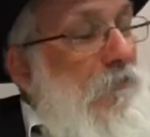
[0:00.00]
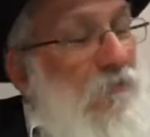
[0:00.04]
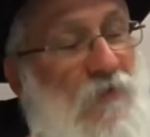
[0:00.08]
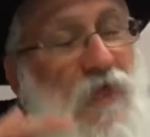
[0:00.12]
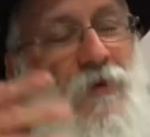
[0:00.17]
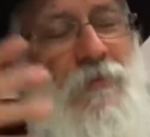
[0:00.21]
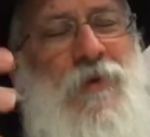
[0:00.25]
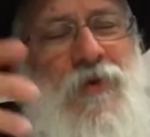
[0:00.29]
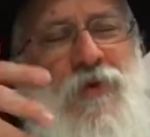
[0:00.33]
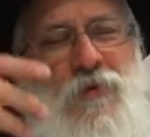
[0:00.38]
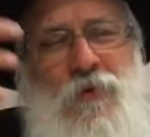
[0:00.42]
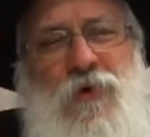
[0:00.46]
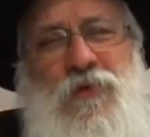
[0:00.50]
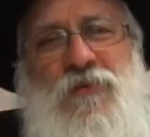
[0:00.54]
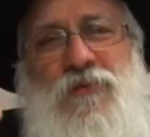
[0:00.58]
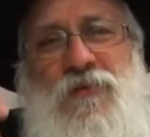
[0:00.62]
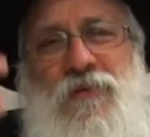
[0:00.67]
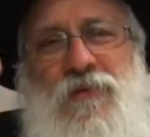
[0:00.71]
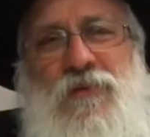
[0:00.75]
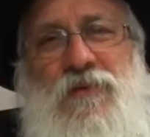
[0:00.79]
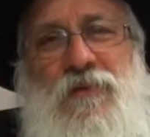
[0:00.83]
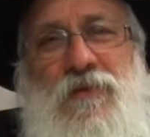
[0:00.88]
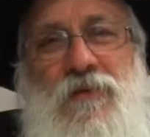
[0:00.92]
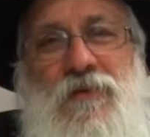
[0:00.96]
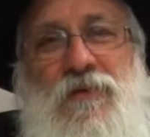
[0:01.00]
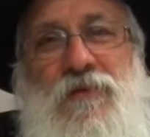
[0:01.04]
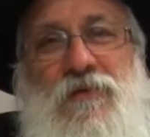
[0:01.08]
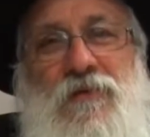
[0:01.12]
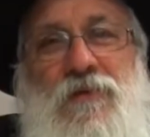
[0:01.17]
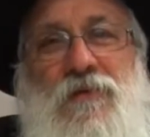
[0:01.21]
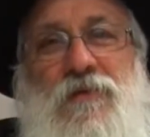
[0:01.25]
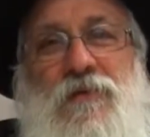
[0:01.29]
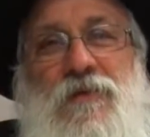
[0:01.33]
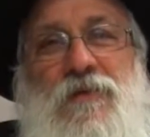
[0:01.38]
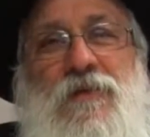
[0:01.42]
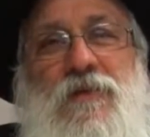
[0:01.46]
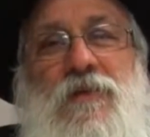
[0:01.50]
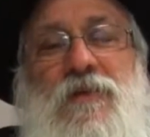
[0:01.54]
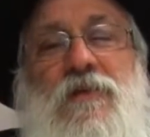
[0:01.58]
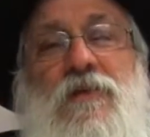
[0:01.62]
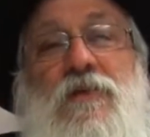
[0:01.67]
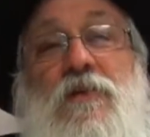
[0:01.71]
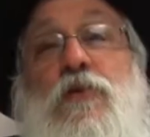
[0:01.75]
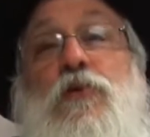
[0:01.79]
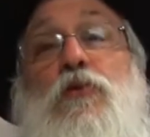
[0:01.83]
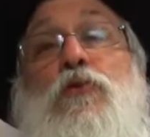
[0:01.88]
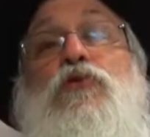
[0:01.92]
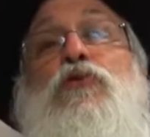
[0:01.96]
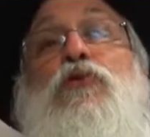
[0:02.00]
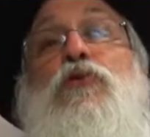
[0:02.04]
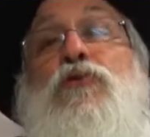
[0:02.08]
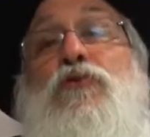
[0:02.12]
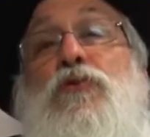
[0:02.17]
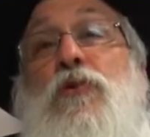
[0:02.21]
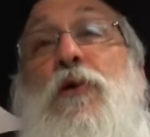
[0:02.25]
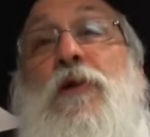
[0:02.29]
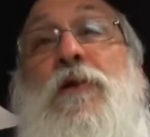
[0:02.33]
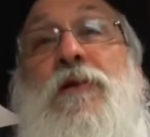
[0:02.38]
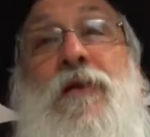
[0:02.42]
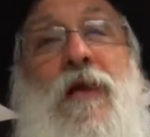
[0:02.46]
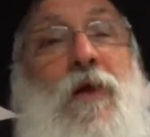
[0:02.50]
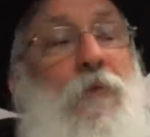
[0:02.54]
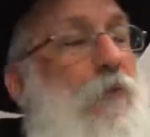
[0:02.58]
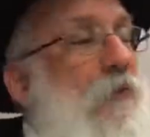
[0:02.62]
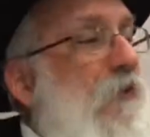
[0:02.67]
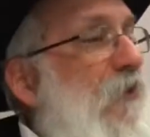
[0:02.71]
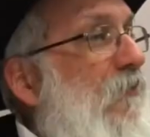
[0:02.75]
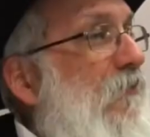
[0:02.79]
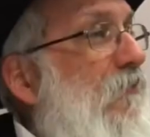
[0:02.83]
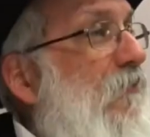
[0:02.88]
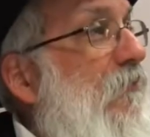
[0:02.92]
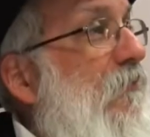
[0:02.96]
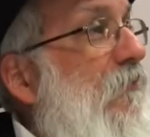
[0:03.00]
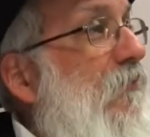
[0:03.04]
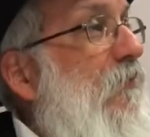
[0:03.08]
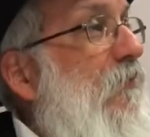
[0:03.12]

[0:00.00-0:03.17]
I mean, it wasn't a true story or not, whatever.